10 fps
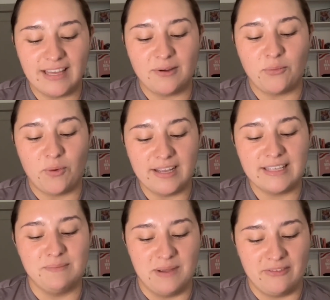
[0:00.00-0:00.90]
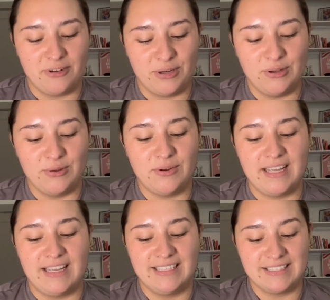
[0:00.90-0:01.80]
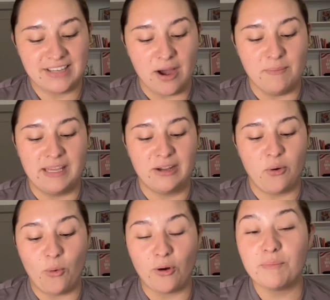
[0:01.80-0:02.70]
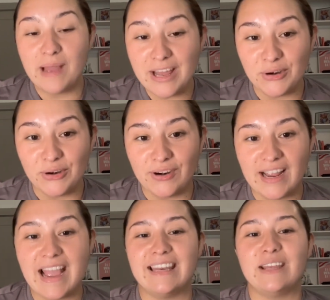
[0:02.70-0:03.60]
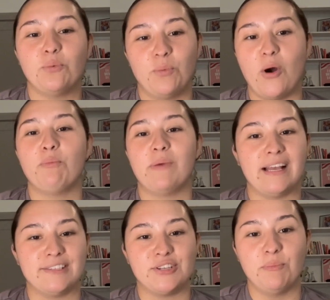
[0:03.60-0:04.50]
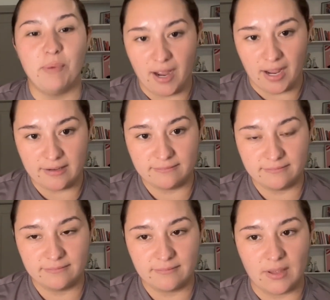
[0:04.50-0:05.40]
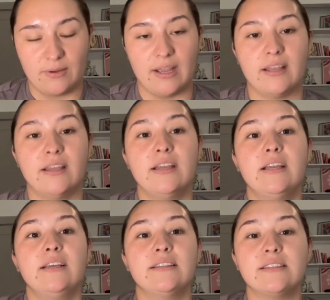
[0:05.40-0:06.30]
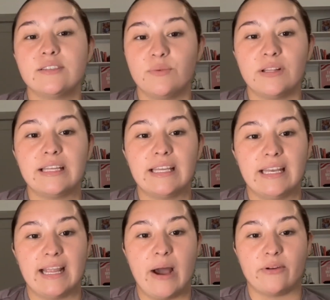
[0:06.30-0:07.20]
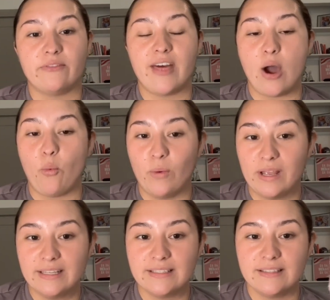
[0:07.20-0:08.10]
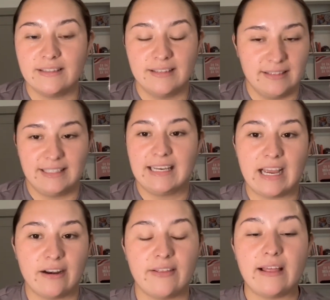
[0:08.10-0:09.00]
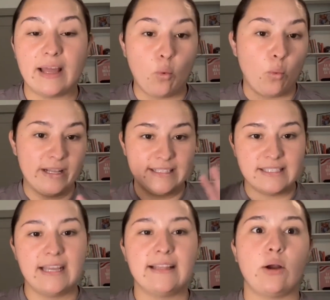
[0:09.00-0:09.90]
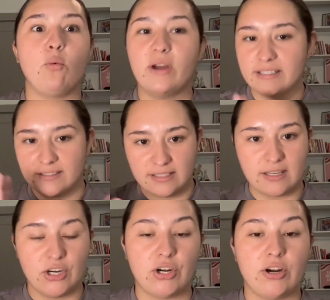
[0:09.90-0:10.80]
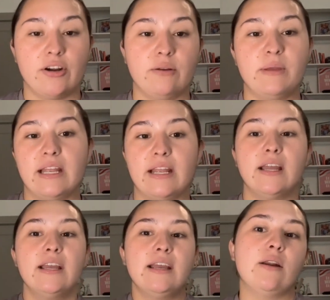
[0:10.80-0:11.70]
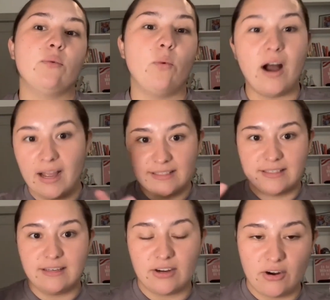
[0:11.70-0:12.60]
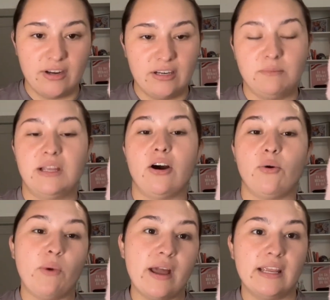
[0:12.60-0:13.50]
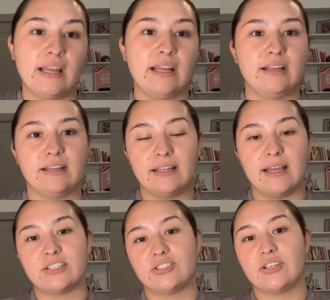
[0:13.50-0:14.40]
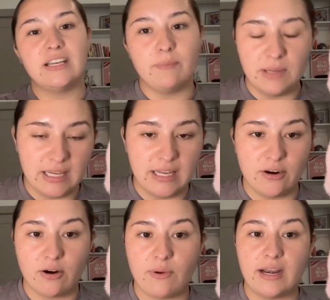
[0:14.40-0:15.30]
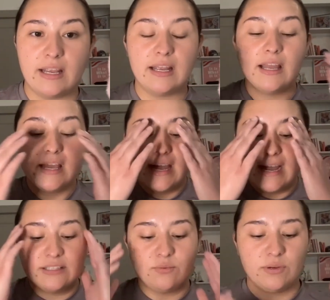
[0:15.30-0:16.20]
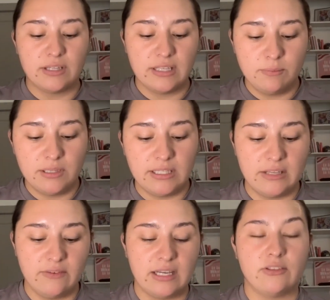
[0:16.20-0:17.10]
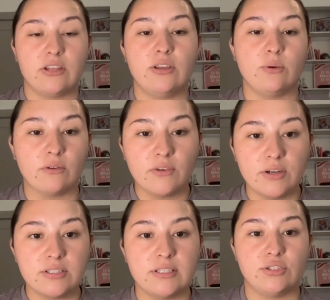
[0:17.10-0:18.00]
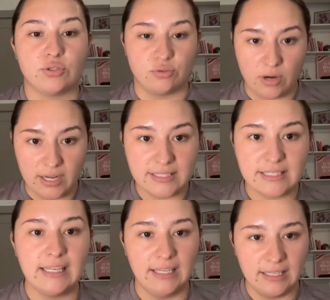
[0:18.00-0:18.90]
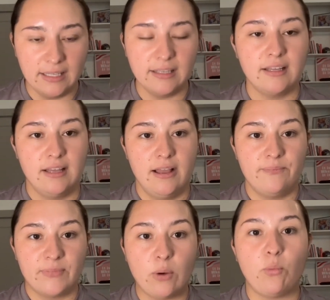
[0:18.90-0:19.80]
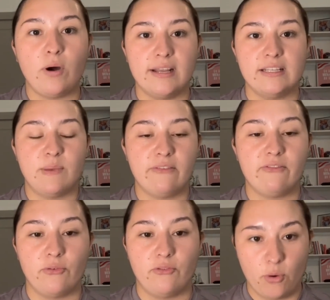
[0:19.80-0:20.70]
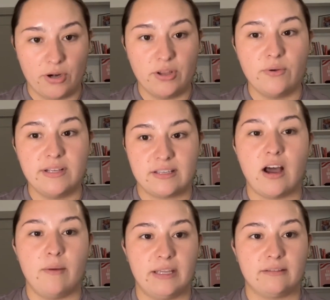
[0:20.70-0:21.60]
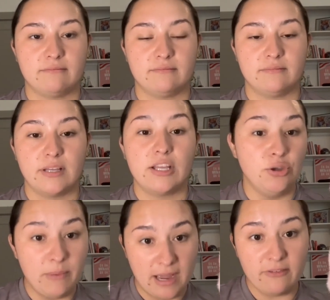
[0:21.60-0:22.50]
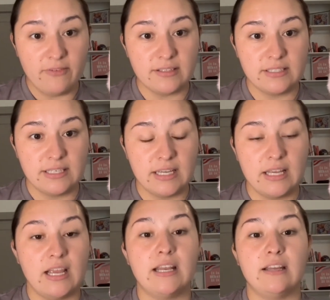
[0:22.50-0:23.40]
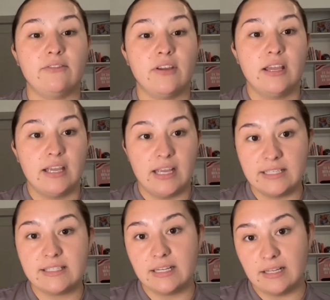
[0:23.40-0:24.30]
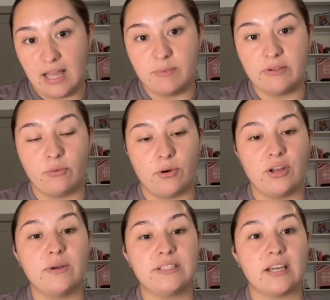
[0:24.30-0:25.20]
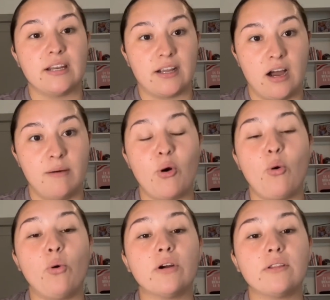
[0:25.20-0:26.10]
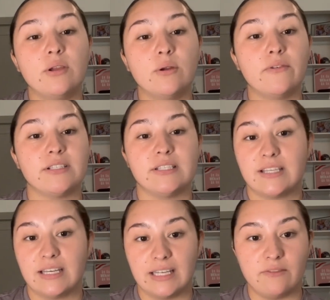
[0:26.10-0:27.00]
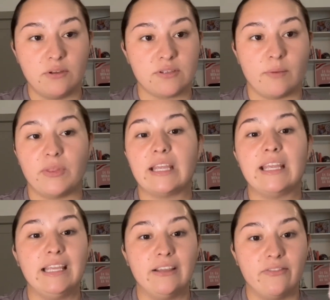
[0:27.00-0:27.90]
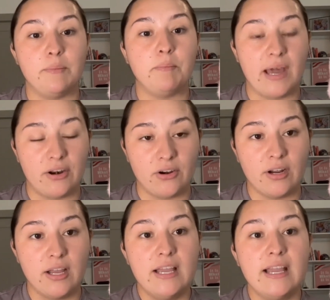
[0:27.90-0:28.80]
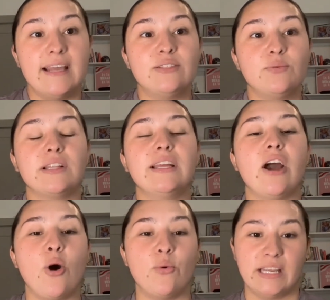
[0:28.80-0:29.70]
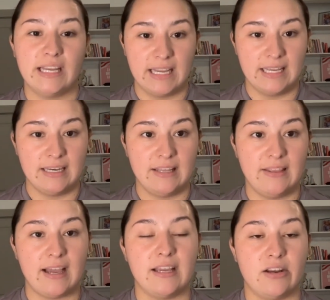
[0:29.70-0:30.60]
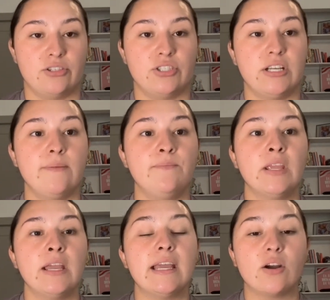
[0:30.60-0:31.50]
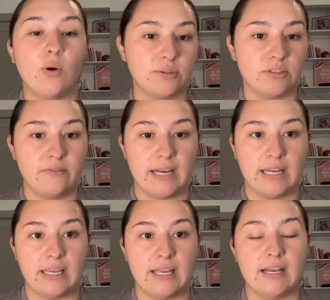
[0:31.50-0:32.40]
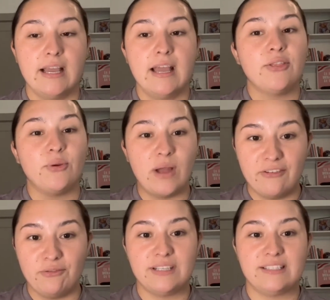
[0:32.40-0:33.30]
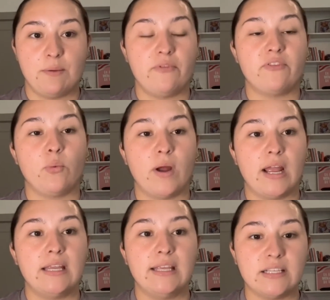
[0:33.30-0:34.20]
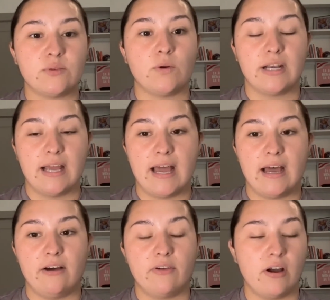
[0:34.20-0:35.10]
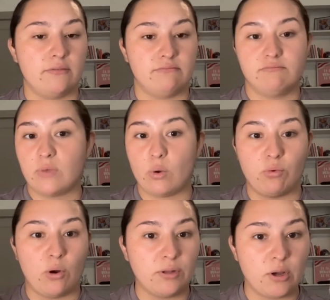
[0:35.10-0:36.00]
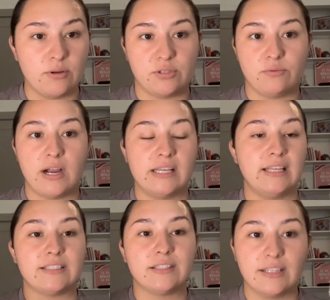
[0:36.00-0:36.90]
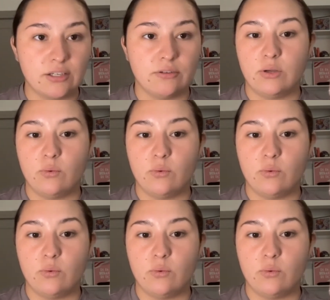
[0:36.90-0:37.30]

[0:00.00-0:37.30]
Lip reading: what is meant for you is coming or better, and it won't pass you by. Okay. This is really getting out of that like win state. Like, when is this going to occur to me? And why isn't it occurring to me already? And like, shouldn't it be here already? It's really believing in the universe and trusting that what is meant for you is coming. You manifested it. And if it's in alignment for you, it's going to come, or the universe is going to give you something even better. And it's really honing in that energy and cultivating it through every step of the way. Yes, we're going to have a roller coaster ride. That's literally